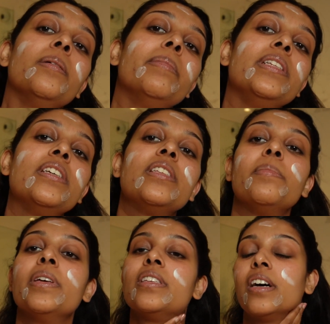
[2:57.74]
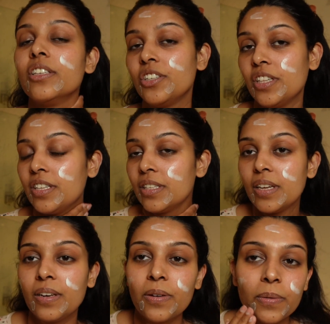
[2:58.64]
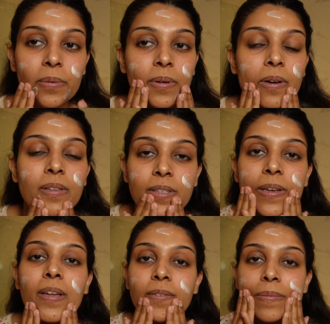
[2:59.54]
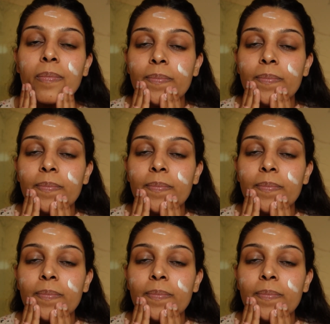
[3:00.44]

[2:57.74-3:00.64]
but just massage this into your skin.